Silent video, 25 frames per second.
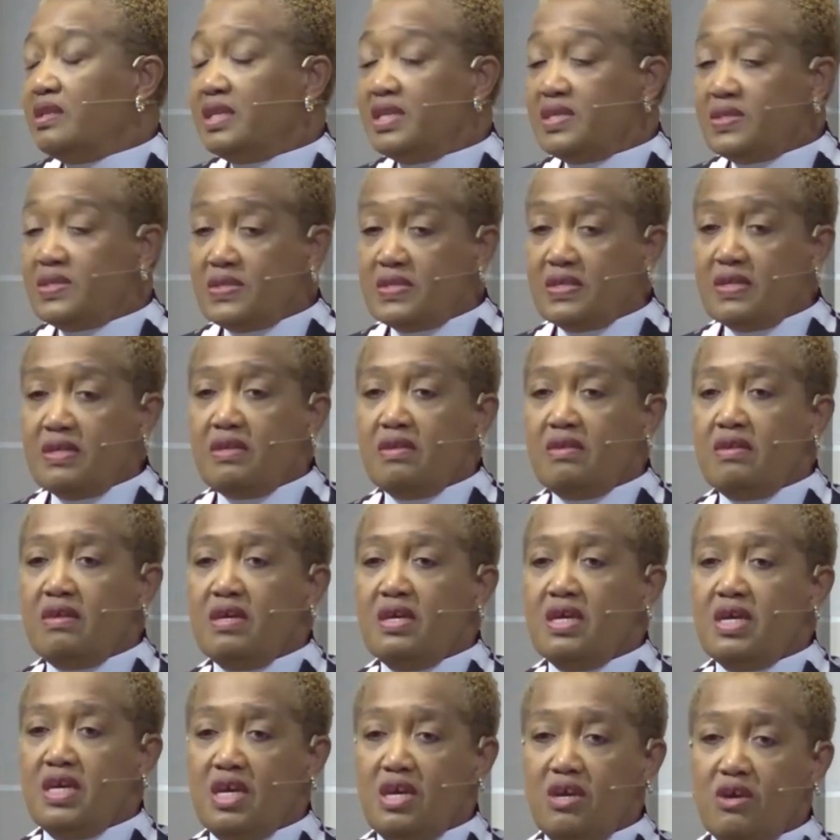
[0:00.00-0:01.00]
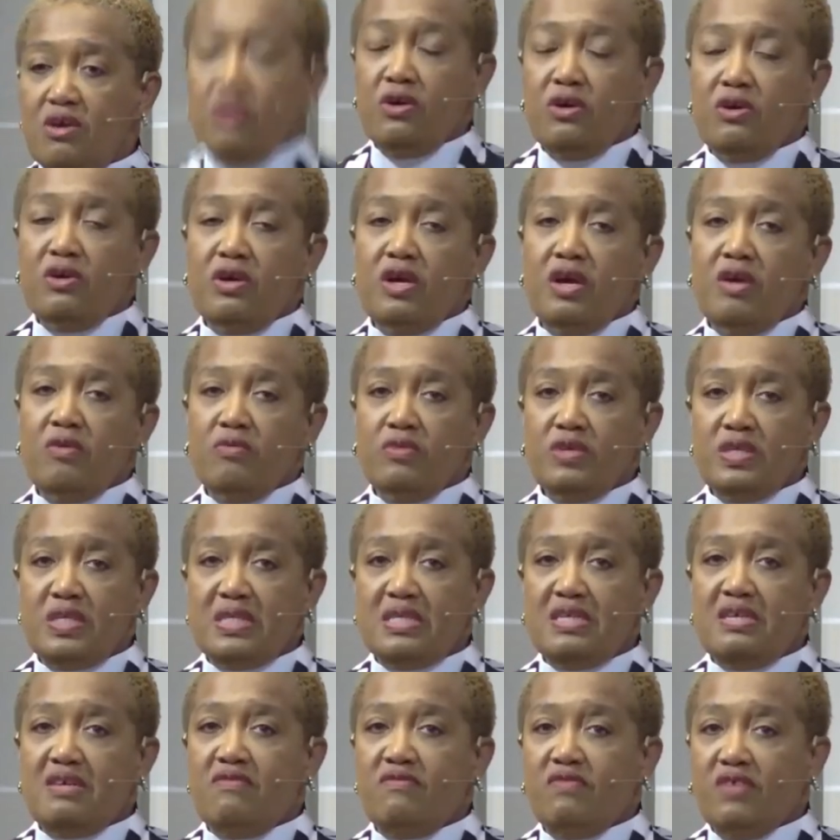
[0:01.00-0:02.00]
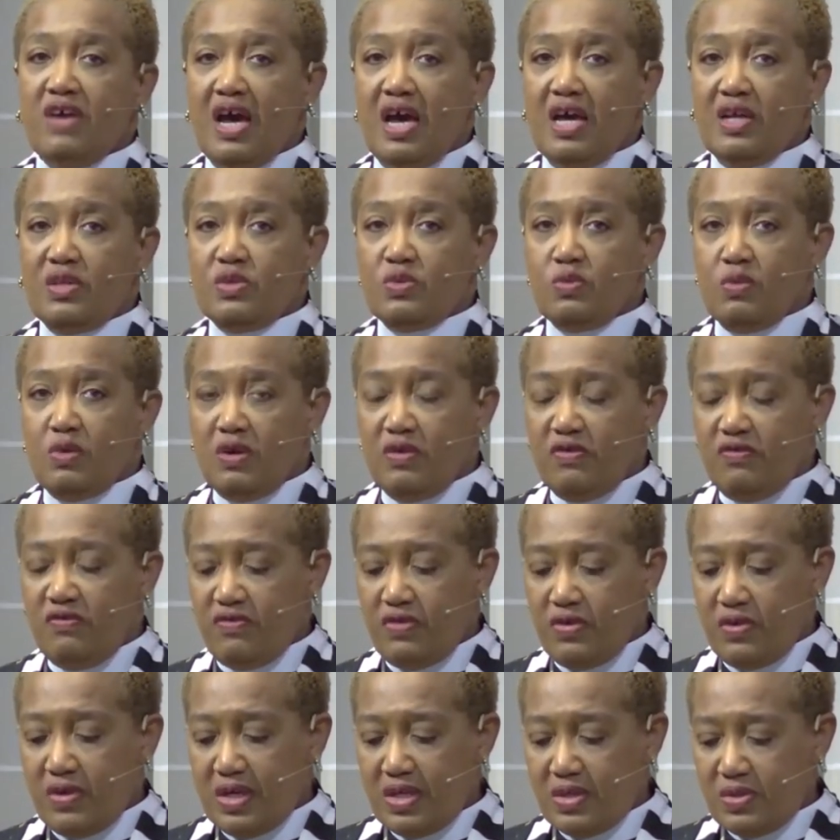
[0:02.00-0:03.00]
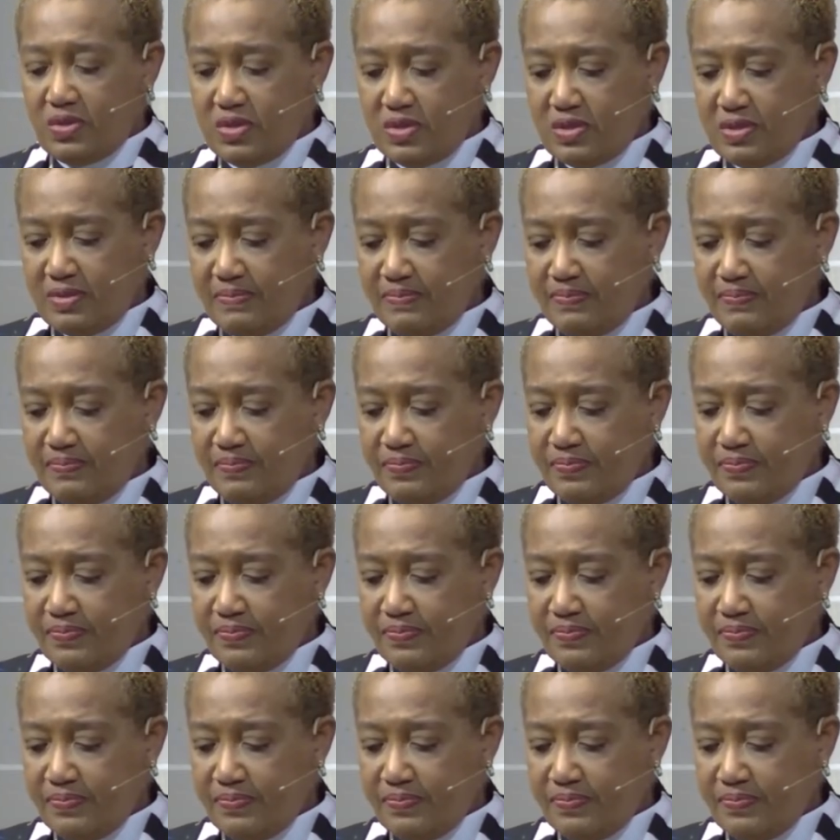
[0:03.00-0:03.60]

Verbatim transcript: Listen, hear, and receive God's word for us.